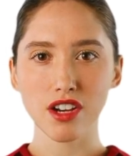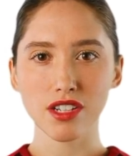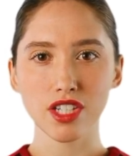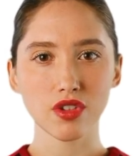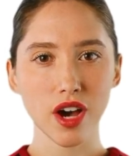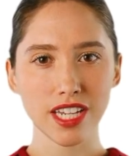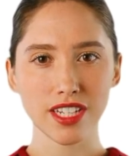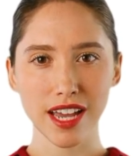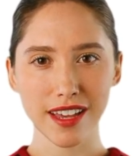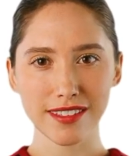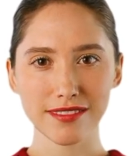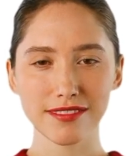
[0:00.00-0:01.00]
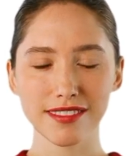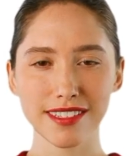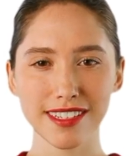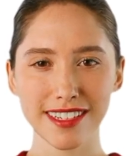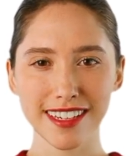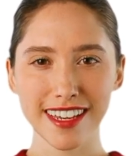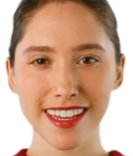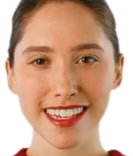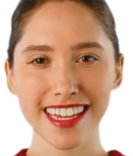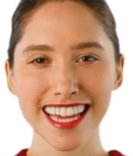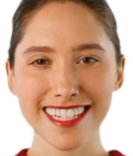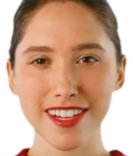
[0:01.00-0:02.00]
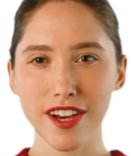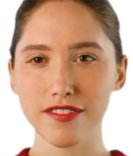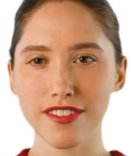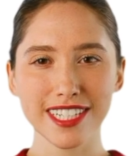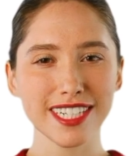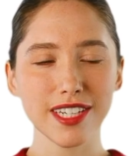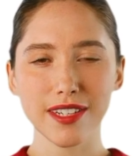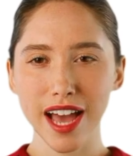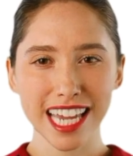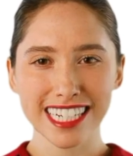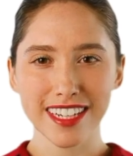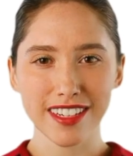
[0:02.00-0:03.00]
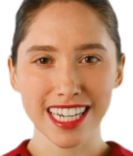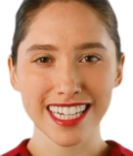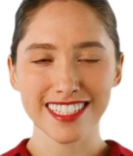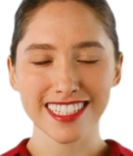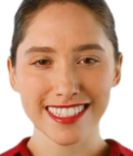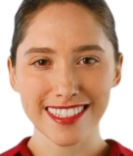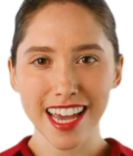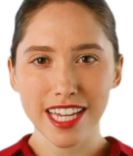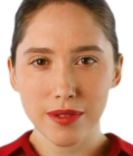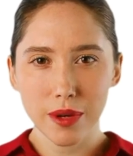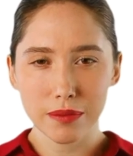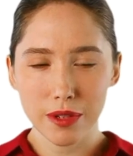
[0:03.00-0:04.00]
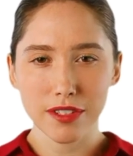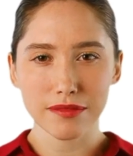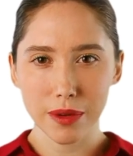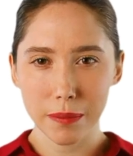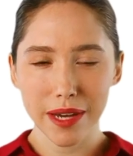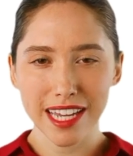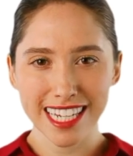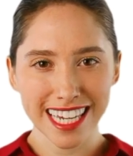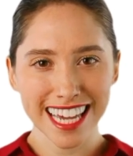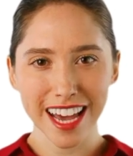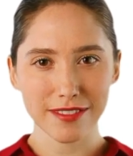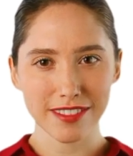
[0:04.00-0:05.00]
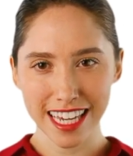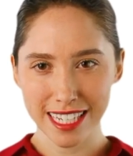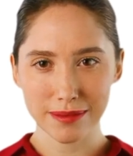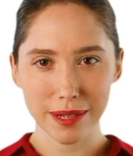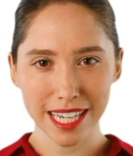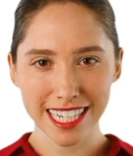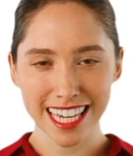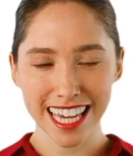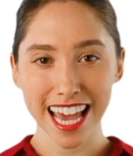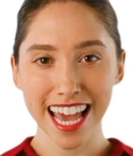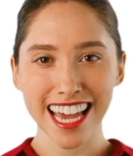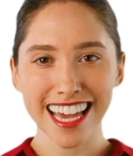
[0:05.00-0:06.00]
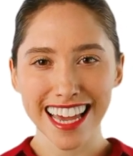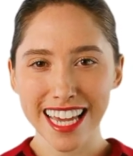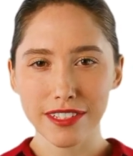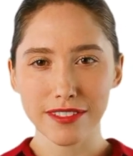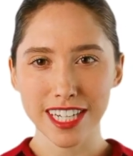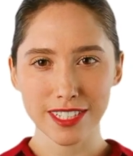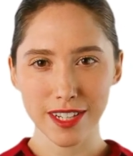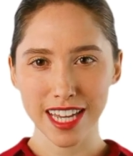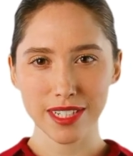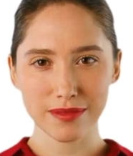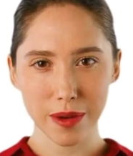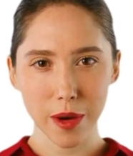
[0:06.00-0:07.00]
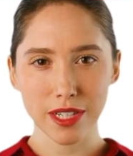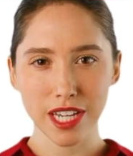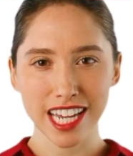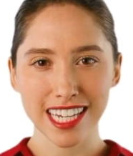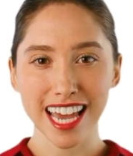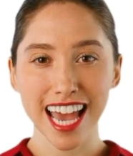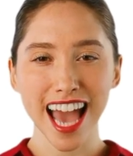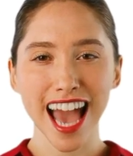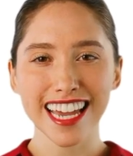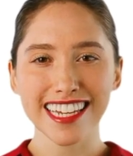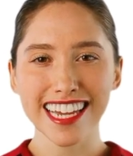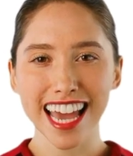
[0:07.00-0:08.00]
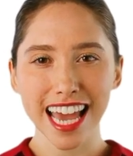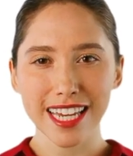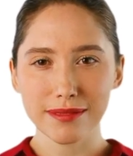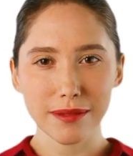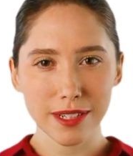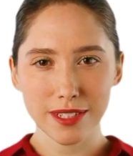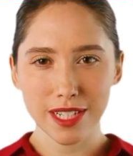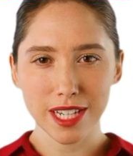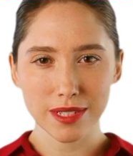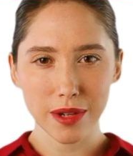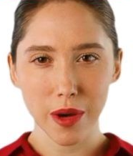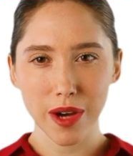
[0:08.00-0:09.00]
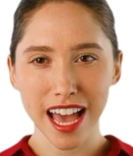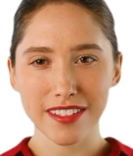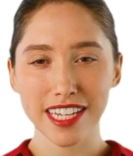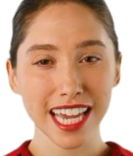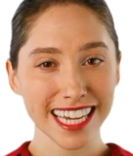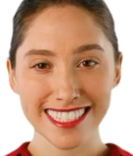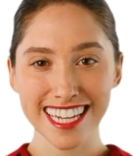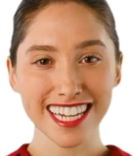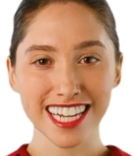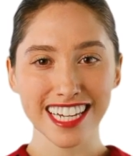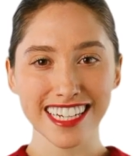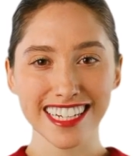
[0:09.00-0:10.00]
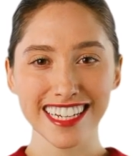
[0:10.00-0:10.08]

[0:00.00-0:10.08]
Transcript: Stretching. These are physical activities designed to improve mobility and flexibility, increase range of motion, and enhance muscle control and relaxation.